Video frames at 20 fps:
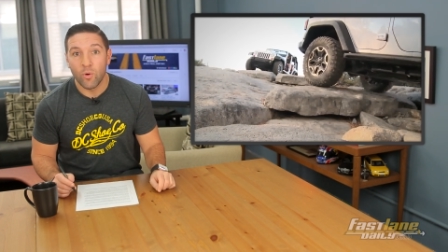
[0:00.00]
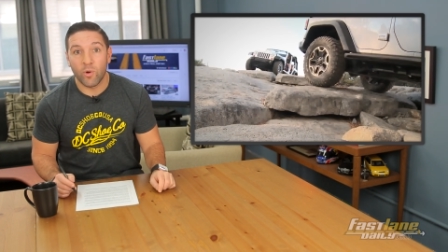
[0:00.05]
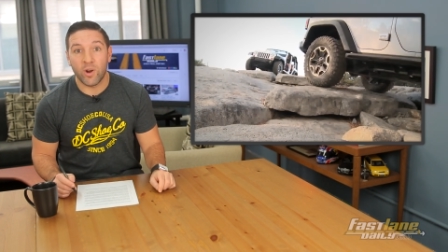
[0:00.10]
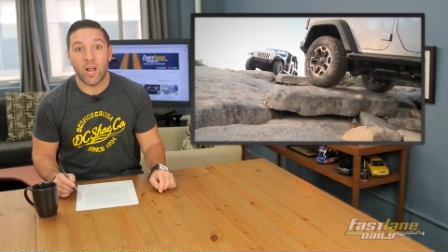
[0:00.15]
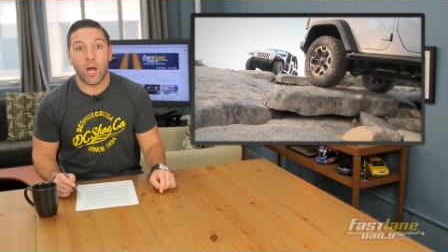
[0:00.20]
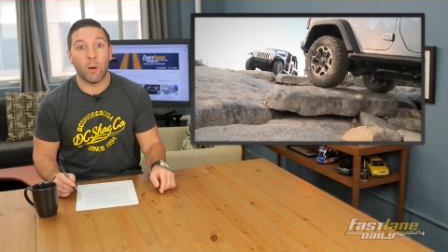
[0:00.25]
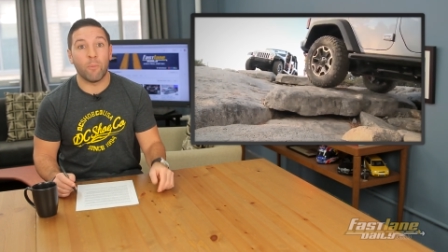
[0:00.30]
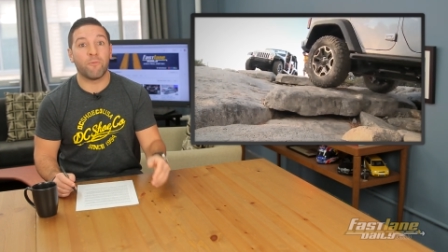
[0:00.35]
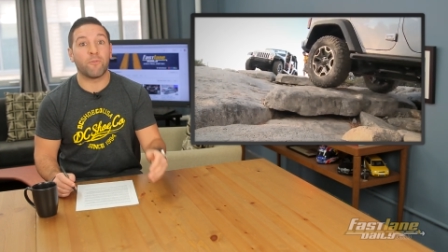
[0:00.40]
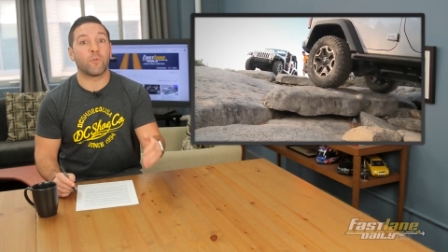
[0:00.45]

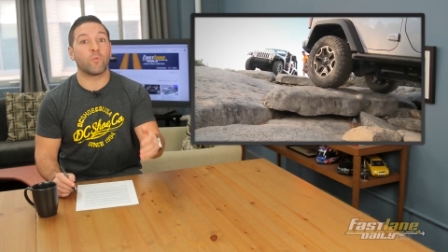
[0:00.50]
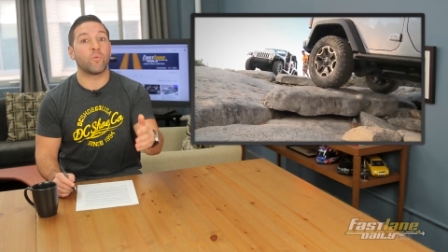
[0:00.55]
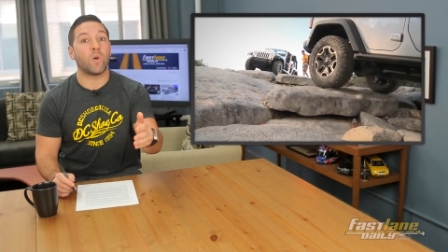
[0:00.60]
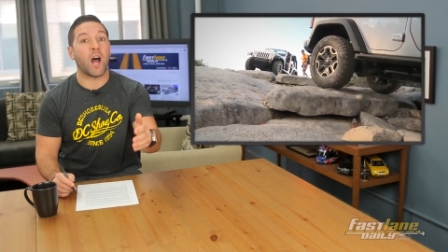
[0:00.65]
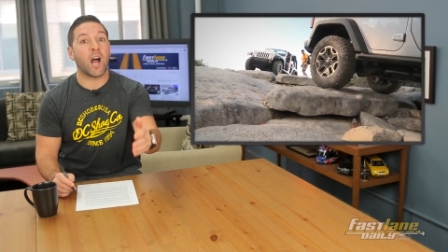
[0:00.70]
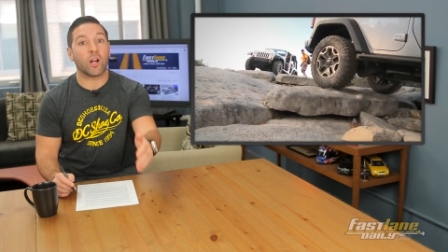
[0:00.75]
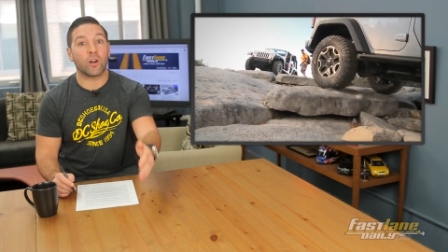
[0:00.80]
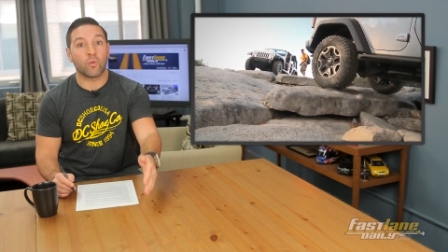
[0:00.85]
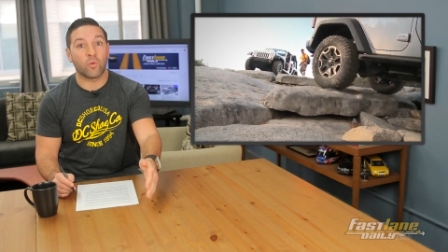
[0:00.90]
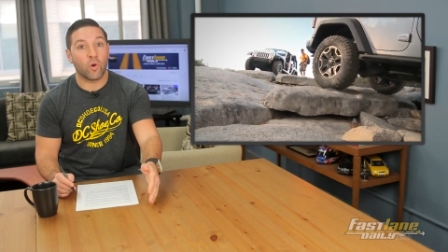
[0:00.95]
would help for
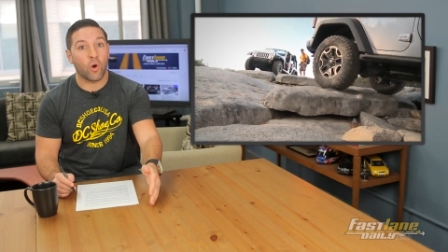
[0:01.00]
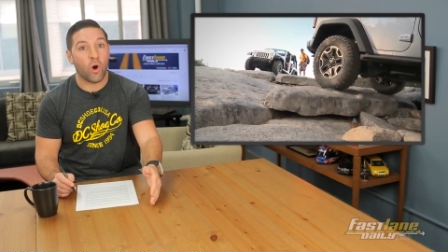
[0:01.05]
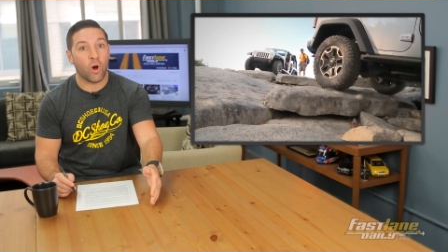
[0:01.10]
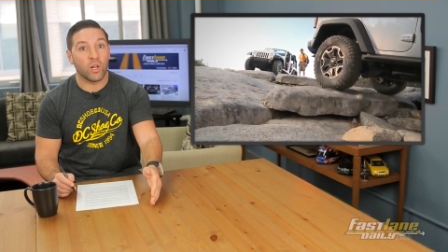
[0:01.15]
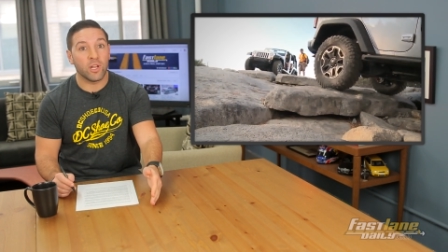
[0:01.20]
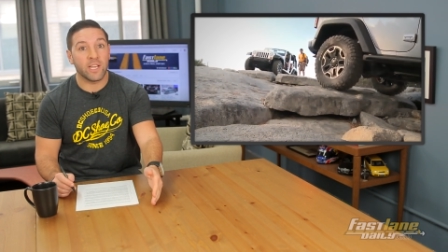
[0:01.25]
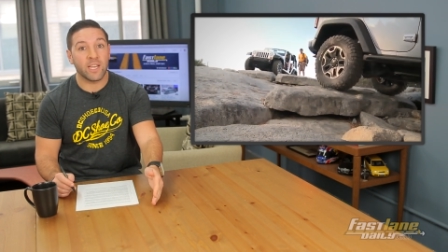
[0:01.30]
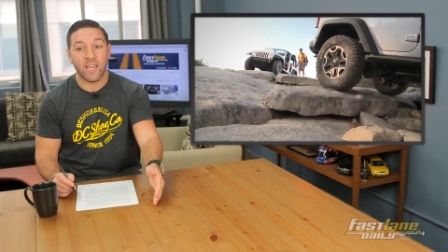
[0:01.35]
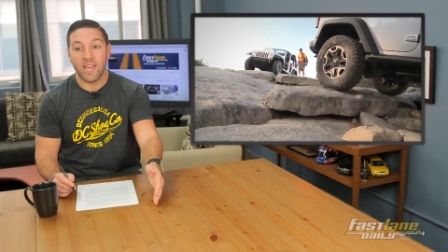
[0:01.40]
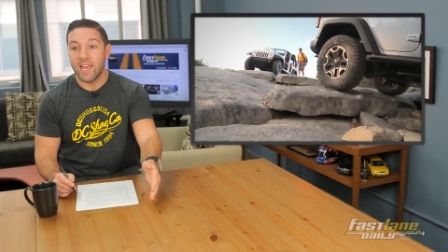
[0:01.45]
rock
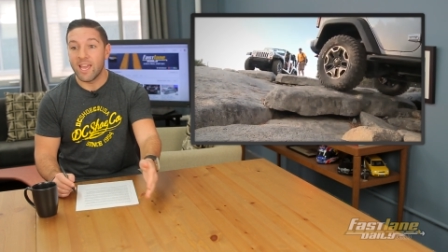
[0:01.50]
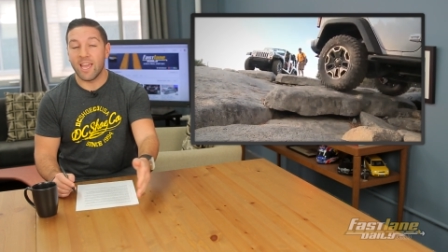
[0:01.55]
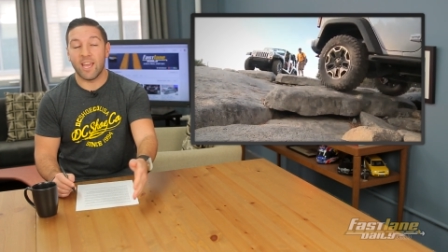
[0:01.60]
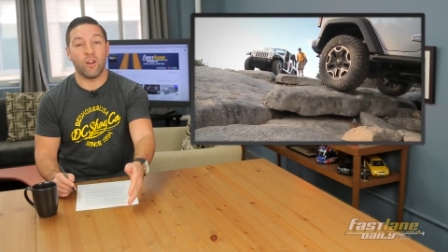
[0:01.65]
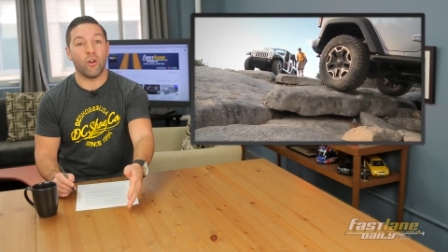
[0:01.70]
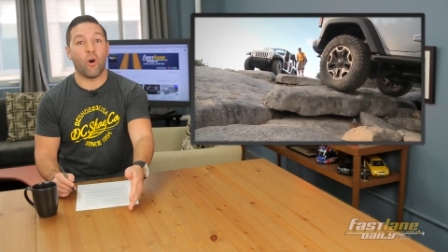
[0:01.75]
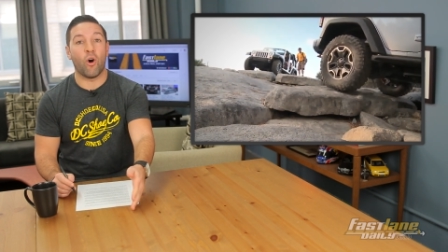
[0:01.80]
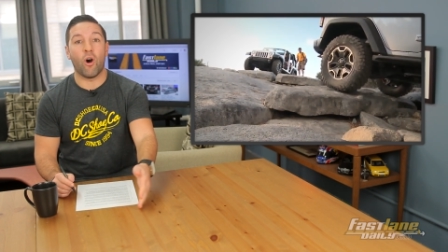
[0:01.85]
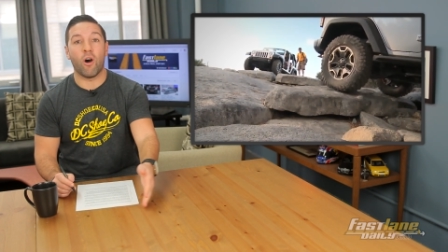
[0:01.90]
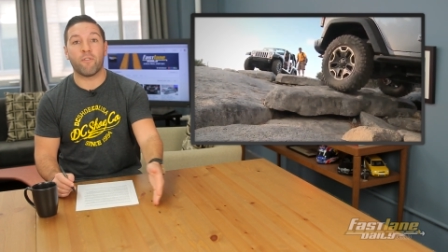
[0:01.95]
crawling
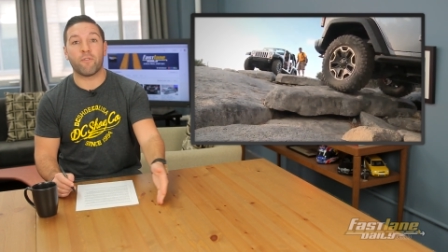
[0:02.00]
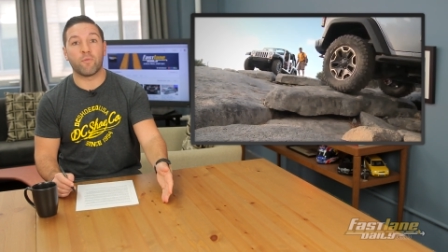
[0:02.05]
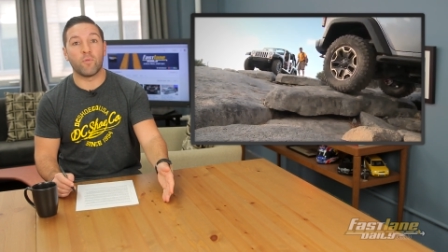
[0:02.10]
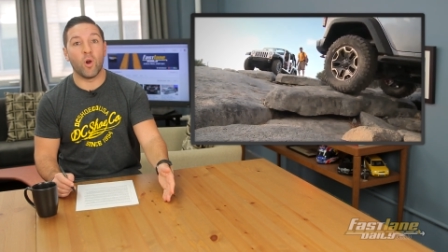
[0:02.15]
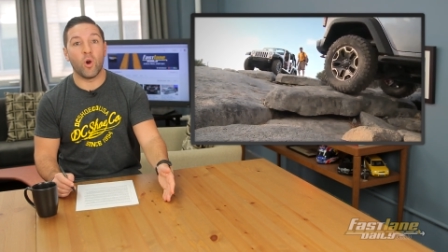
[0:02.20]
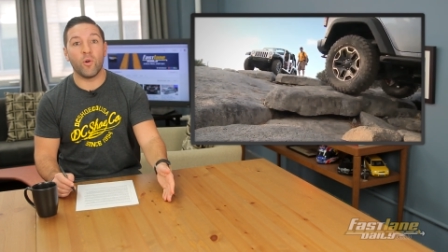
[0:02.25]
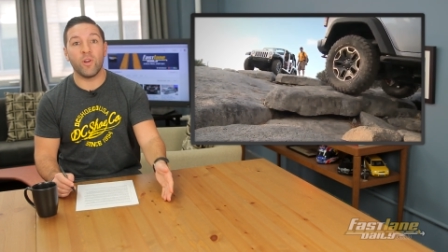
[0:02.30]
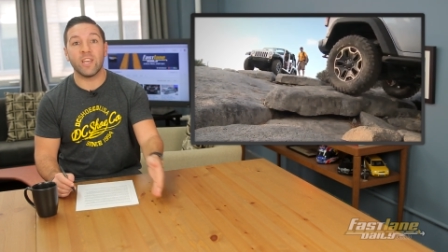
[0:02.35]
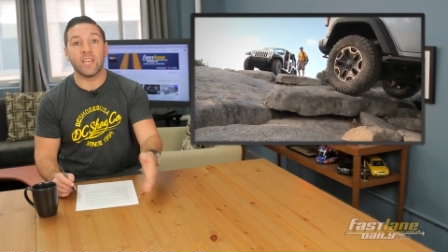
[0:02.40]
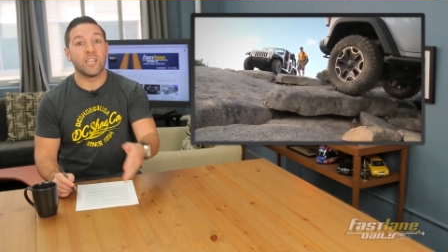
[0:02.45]
and
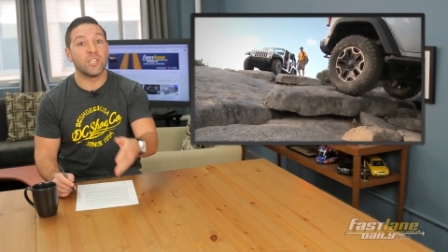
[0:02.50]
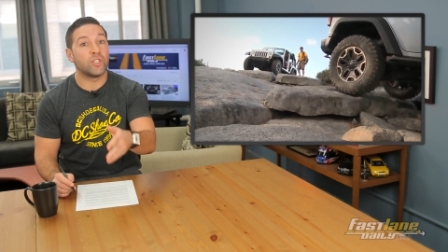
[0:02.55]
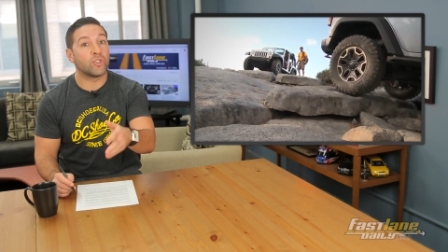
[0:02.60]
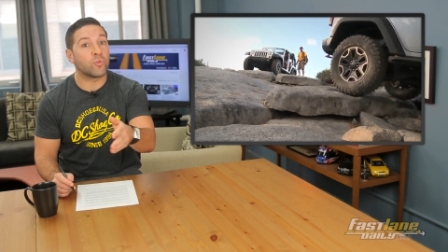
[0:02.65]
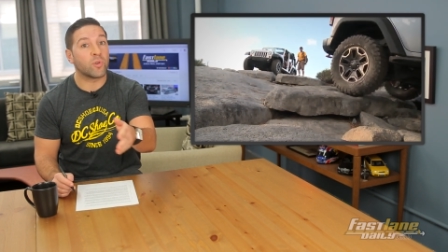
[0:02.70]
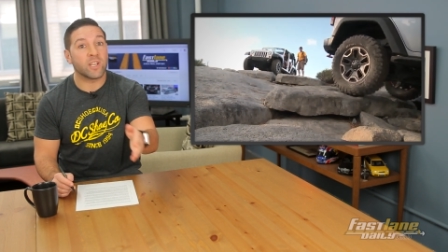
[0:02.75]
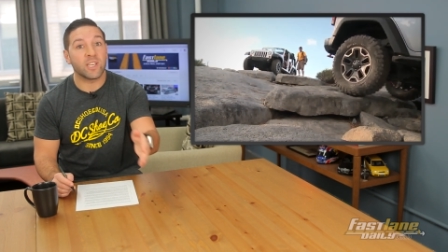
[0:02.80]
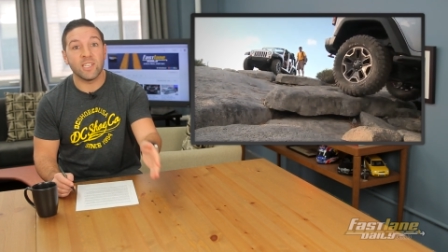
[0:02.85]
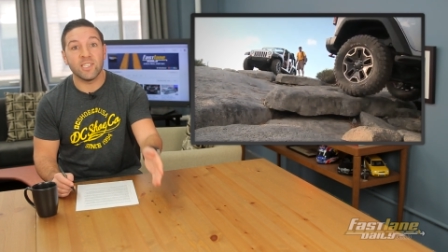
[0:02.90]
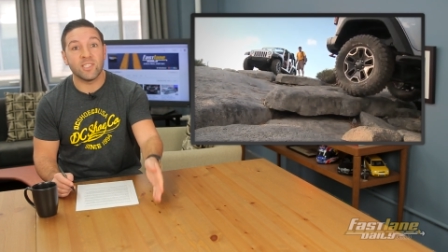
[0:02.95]
off-roading in
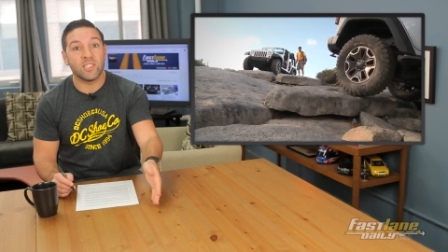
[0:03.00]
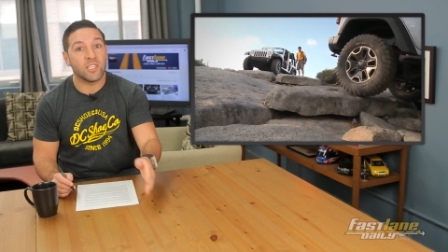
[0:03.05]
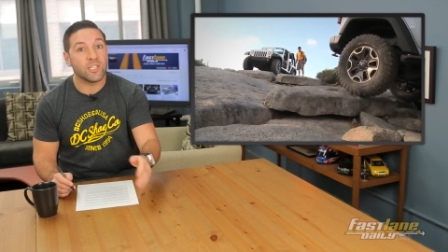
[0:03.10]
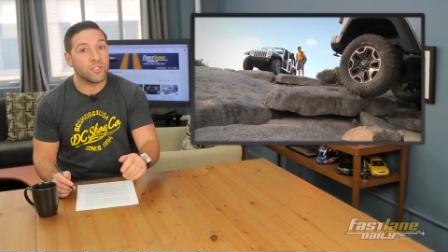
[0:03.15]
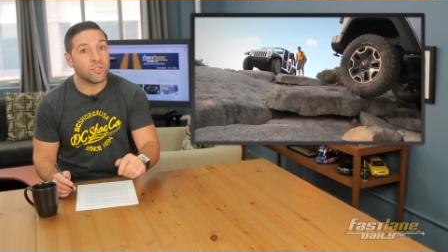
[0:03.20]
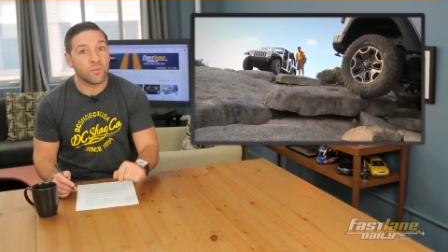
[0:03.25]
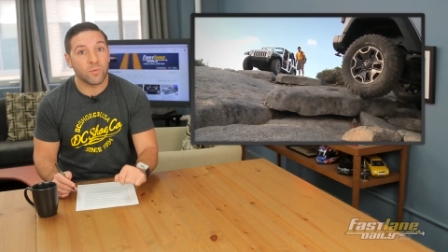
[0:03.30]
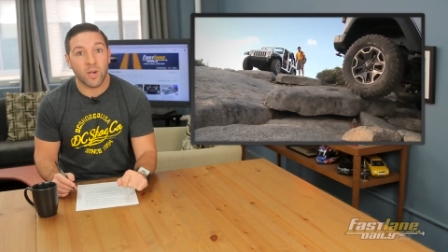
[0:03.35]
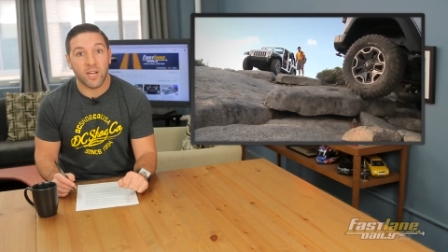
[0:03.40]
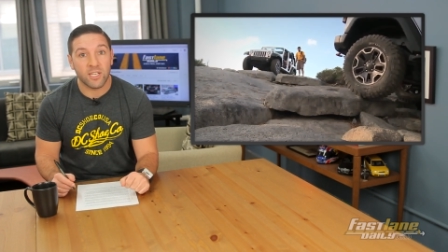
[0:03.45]
tricky
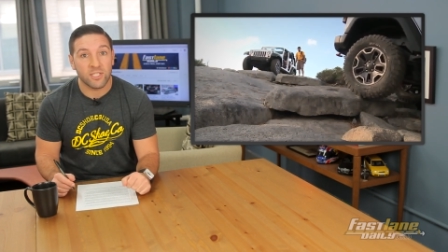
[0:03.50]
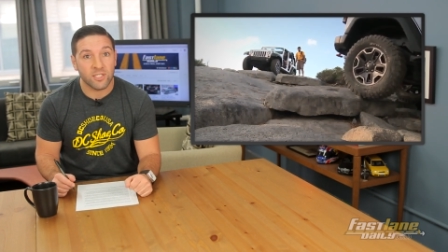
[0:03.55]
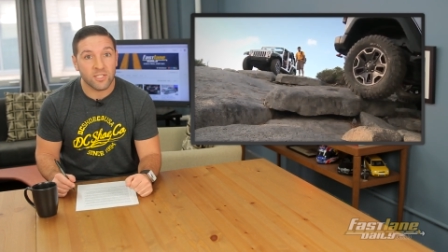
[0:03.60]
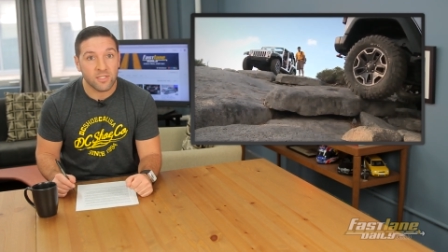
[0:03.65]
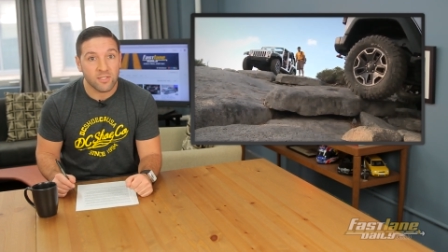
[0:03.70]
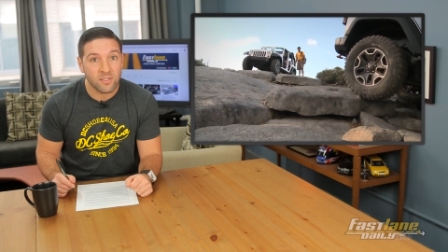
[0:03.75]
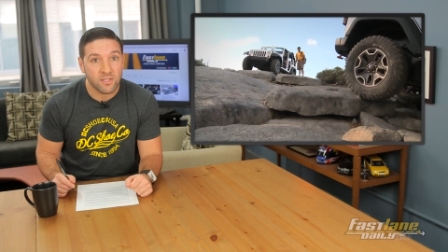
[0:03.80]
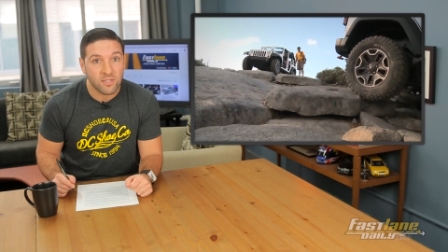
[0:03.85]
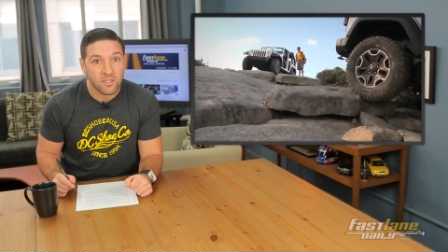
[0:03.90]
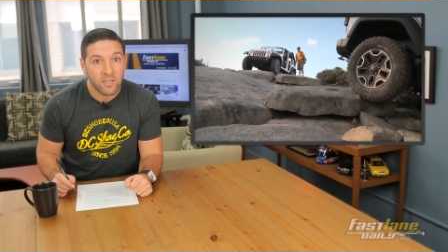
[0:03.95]

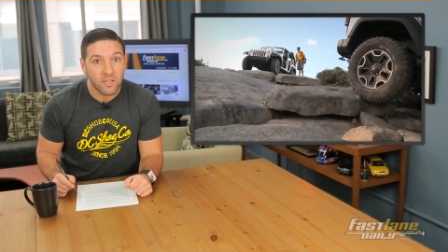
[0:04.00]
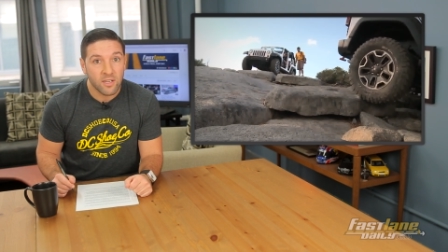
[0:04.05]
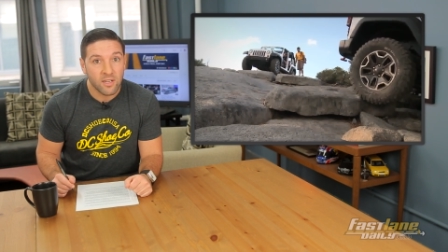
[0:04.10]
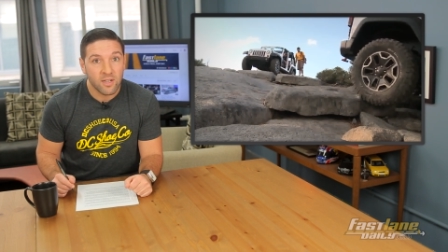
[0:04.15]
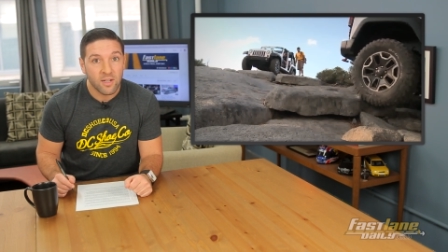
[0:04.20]
situations.